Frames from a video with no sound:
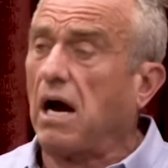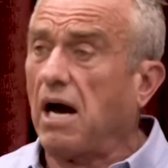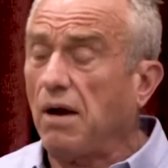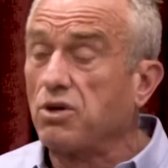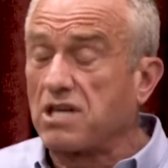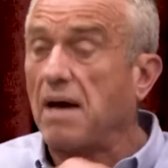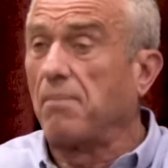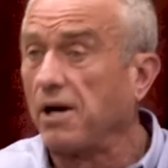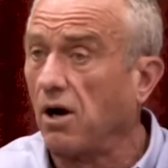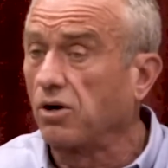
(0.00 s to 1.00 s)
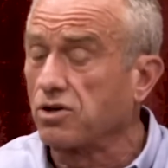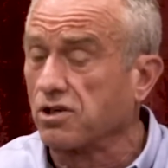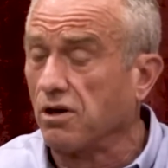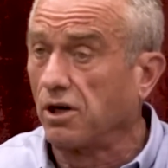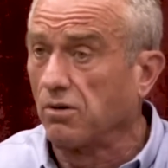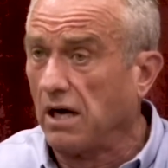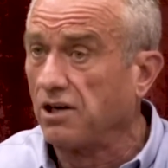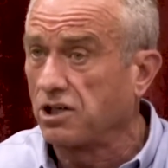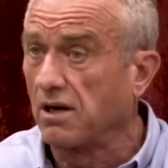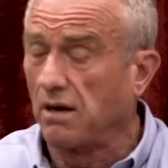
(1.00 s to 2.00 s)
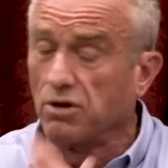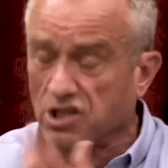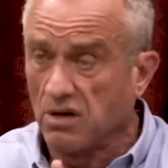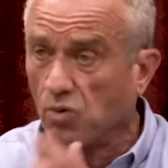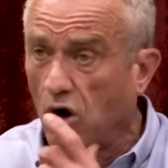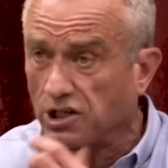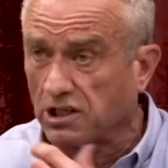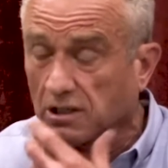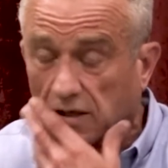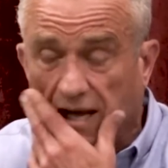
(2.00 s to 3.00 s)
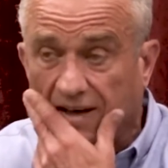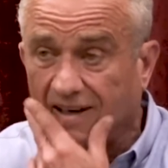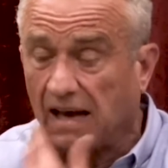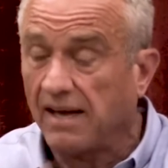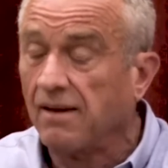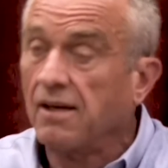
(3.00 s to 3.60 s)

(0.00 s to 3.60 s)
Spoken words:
I was at my uncle's inauguration. I was in Washington that day.